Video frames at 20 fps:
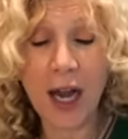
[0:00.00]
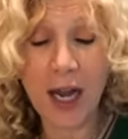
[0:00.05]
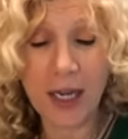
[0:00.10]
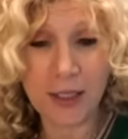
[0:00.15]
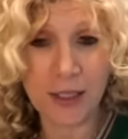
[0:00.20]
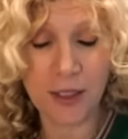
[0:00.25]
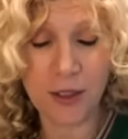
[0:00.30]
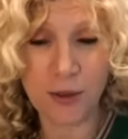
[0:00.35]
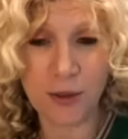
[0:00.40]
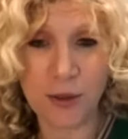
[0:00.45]

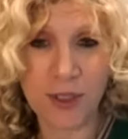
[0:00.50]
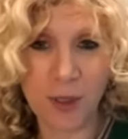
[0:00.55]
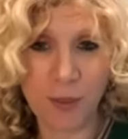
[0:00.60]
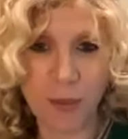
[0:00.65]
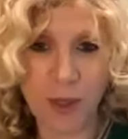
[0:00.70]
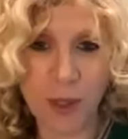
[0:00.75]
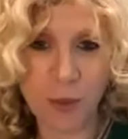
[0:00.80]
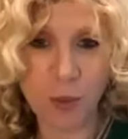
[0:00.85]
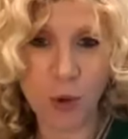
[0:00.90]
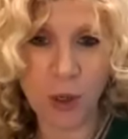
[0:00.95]
got to do
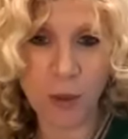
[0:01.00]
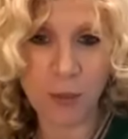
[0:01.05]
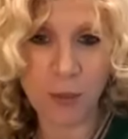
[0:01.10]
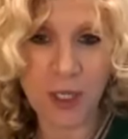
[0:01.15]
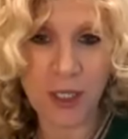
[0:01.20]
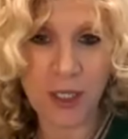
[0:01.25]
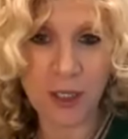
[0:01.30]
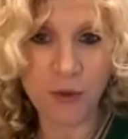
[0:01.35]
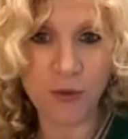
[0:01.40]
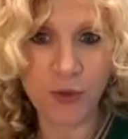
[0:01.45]
something more
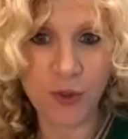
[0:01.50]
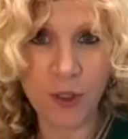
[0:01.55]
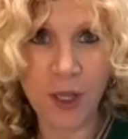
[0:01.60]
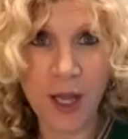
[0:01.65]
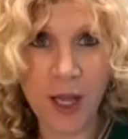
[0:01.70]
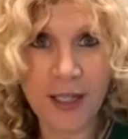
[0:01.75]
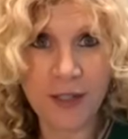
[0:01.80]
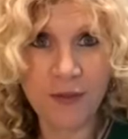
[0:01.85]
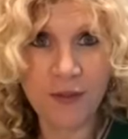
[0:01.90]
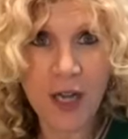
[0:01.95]
meaningful.
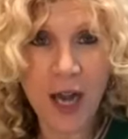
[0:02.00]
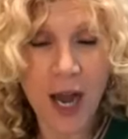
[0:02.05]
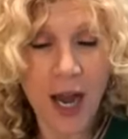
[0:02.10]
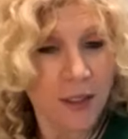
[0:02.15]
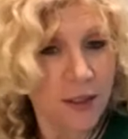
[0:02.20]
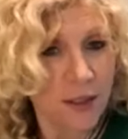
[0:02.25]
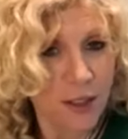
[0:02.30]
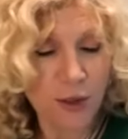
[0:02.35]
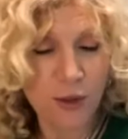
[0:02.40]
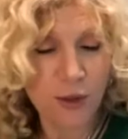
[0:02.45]
I have
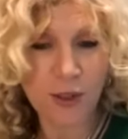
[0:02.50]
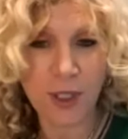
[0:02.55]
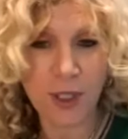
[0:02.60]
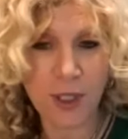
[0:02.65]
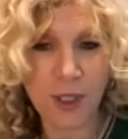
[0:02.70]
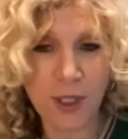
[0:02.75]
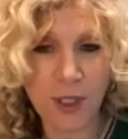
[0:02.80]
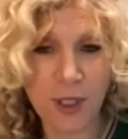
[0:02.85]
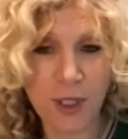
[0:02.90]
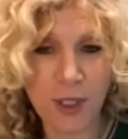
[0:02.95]
got to do
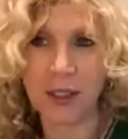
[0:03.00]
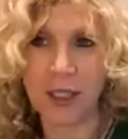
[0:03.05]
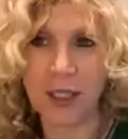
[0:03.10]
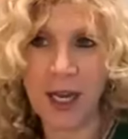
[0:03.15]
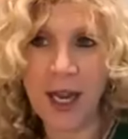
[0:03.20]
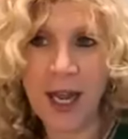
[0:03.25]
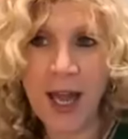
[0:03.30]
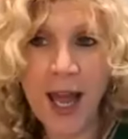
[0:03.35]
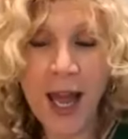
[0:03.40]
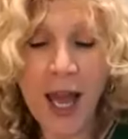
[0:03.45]
something that's
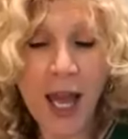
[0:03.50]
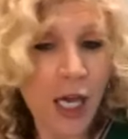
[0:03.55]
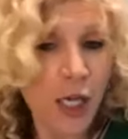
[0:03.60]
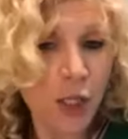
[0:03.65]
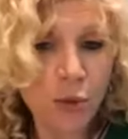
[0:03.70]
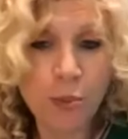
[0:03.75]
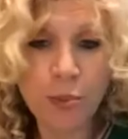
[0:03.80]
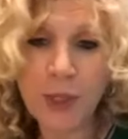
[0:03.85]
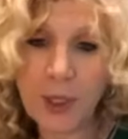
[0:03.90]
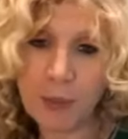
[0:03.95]
going to
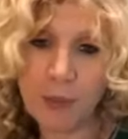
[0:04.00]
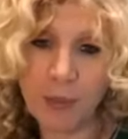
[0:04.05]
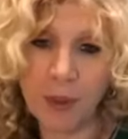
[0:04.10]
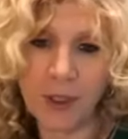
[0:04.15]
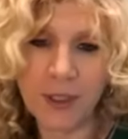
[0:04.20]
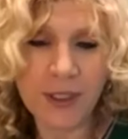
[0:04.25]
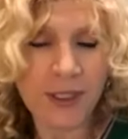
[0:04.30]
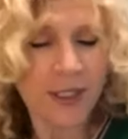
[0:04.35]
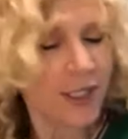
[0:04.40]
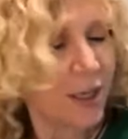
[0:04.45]
help
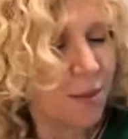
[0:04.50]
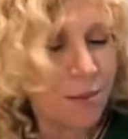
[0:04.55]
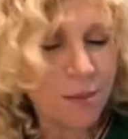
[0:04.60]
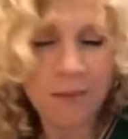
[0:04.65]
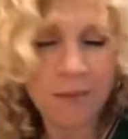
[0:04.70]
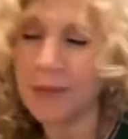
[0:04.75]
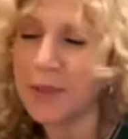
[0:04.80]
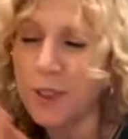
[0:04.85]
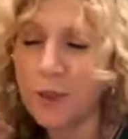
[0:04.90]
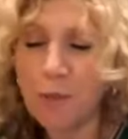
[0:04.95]
people in
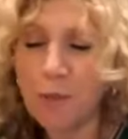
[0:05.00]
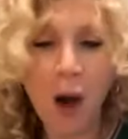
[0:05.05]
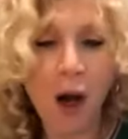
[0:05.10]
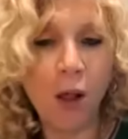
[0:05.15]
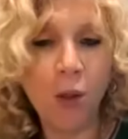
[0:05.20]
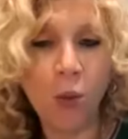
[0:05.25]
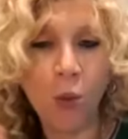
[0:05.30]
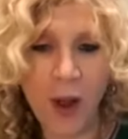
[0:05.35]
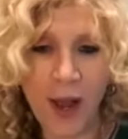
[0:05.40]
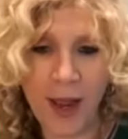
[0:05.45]
some
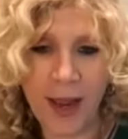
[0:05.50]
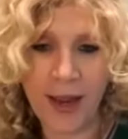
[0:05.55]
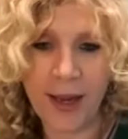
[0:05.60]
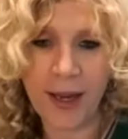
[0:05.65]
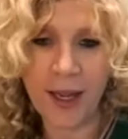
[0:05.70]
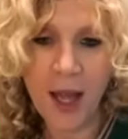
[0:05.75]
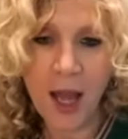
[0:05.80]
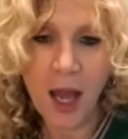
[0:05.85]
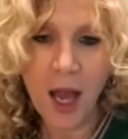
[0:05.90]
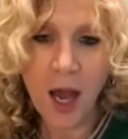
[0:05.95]
small
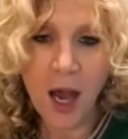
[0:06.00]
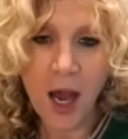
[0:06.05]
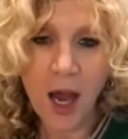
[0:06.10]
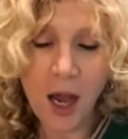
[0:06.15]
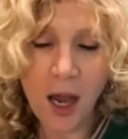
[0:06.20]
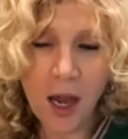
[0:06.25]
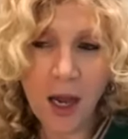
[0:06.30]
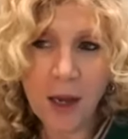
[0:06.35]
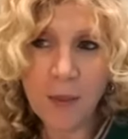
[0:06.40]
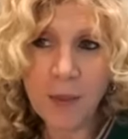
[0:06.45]
way.
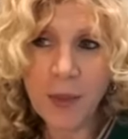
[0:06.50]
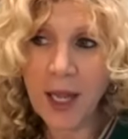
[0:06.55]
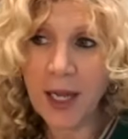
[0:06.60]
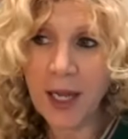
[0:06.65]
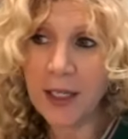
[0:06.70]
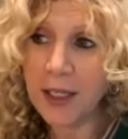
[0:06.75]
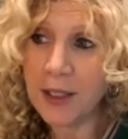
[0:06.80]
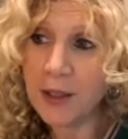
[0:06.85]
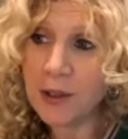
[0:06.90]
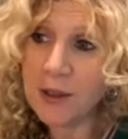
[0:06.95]
Um,
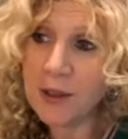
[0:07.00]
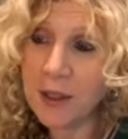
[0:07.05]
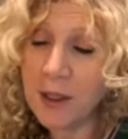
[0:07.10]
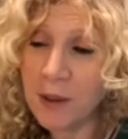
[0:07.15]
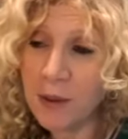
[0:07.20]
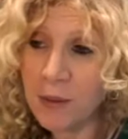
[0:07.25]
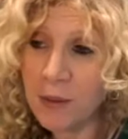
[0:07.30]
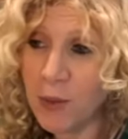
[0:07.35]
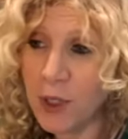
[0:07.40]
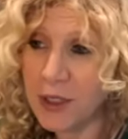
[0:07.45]
and I
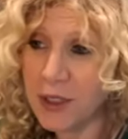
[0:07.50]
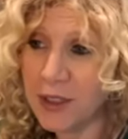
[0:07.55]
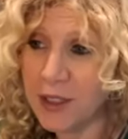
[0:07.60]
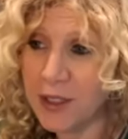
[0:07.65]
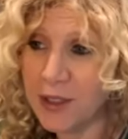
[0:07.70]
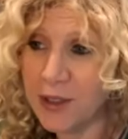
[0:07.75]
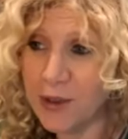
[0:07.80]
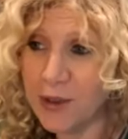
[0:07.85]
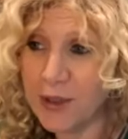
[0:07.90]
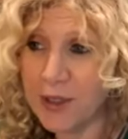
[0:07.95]
also wanted
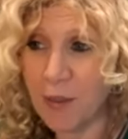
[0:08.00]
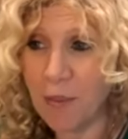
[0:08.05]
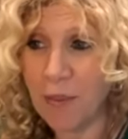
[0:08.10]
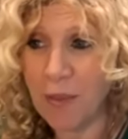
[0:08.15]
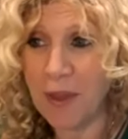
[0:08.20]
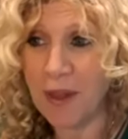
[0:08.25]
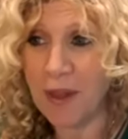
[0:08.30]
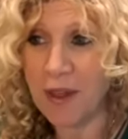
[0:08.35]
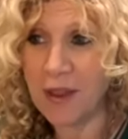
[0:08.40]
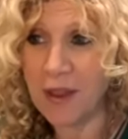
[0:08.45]
to do
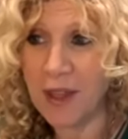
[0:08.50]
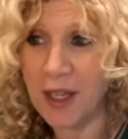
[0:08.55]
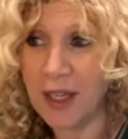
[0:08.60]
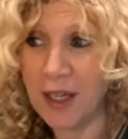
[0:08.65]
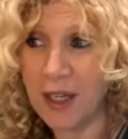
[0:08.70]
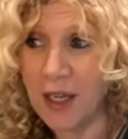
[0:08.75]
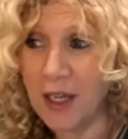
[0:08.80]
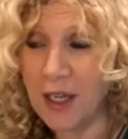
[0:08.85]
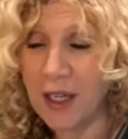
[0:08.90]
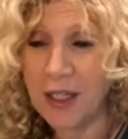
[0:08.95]
something
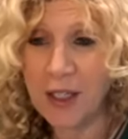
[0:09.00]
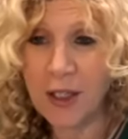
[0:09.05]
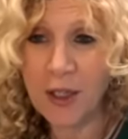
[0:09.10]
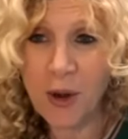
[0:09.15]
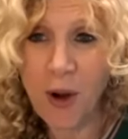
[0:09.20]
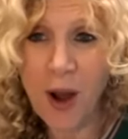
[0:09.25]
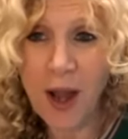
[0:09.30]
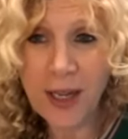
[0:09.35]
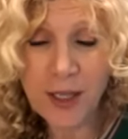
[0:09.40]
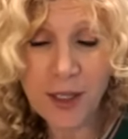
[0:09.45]
that, you
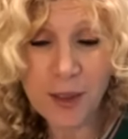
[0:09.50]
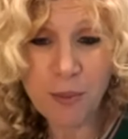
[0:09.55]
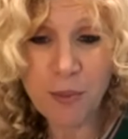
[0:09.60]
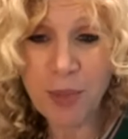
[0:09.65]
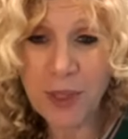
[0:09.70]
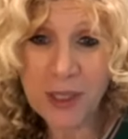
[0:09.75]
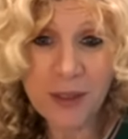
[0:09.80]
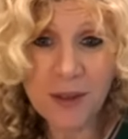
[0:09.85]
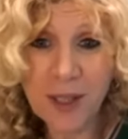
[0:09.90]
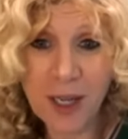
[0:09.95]
know, I could
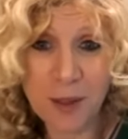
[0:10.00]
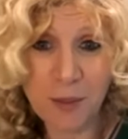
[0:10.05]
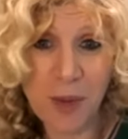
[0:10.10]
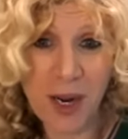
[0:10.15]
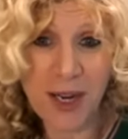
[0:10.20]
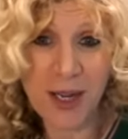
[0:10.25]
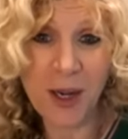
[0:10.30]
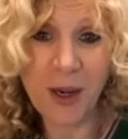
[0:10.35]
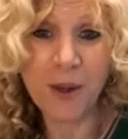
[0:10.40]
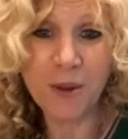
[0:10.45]
build on
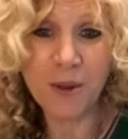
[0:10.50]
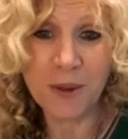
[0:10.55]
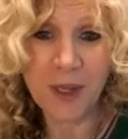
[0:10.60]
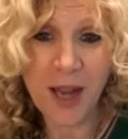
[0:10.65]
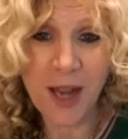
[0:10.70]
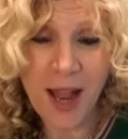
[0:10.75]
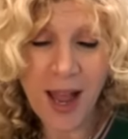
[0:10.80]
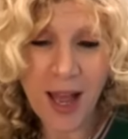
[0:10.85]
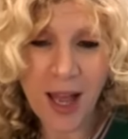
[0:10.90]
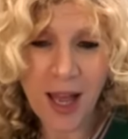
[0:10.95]
my own.
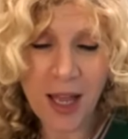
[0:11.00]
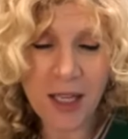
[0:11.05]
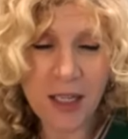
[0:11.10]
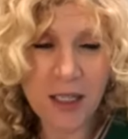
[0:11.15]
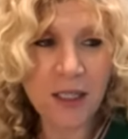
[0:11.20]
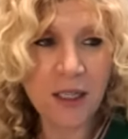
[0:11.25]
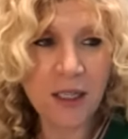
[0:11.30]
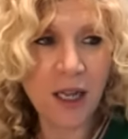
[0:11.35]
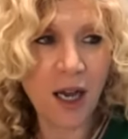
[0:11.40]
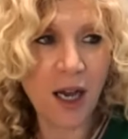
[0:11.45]

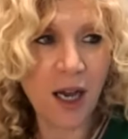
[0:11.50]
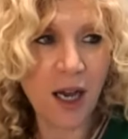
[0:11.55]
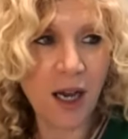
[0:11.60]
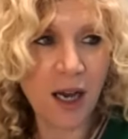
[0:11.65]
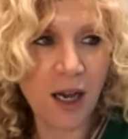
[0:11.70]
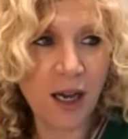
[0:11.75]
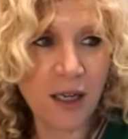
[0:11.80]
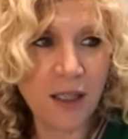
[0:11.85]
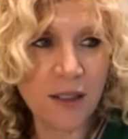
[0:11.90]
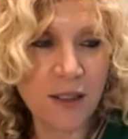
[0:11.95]
And
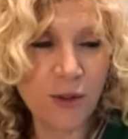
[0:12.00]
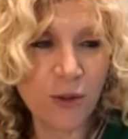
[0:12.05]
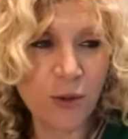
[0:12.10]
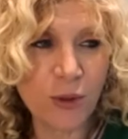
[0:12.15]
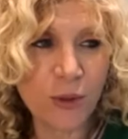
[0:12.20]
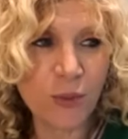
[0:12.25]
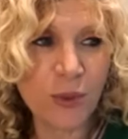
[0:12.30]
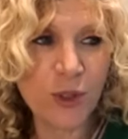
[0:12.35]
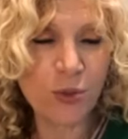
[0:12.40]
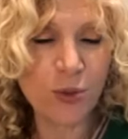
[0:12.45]
uh, so
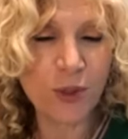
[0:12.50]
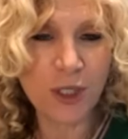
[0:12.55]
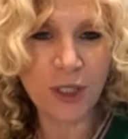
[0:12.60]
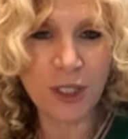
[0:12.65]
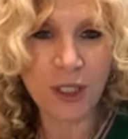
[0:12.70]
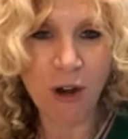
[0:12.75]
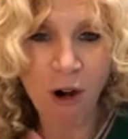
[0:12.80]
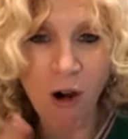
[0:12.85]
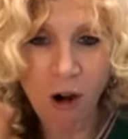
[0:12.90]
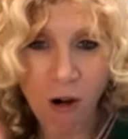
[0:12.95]
it was
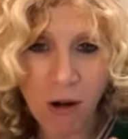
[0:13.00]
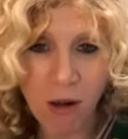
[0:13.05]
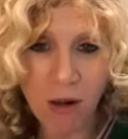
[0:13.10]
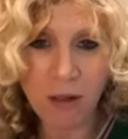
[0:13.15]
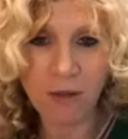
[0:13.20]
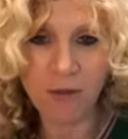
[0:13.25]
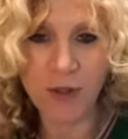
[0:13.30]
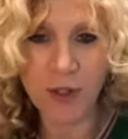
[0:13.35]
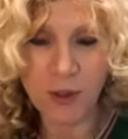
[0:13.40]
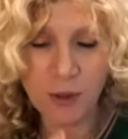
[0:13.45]
really
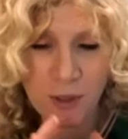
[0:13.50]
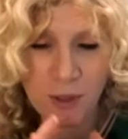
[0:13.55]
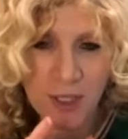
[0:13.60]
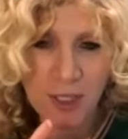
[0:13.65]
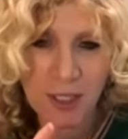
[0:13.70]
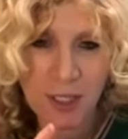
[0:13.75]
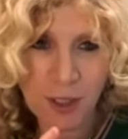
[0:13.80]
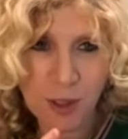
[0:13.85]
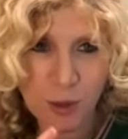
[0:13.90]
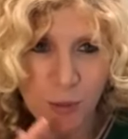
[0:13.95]
all of those
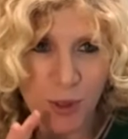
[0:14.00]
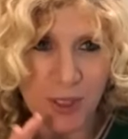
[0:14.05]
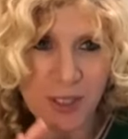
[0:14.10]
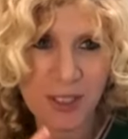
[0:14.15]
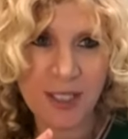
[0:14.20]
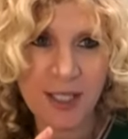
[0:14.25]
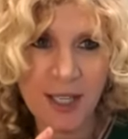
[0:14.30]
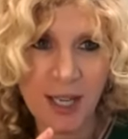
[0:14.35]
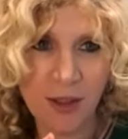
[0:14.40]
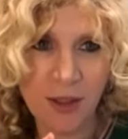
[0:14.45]
things put
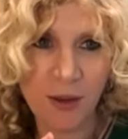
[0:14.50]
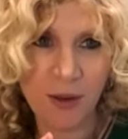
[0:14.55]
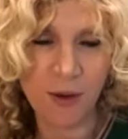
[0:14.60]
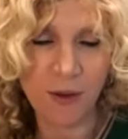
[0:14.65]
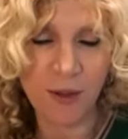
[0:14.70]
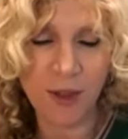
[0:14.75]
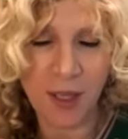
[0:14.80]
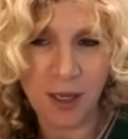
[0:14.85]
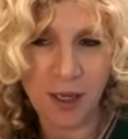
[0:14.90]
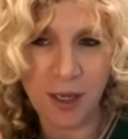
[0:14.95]

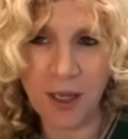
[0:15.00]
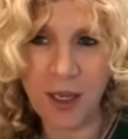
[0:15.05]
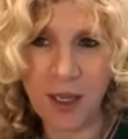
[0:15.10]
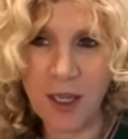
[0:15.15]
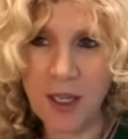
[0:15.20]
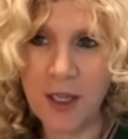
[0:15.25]
together that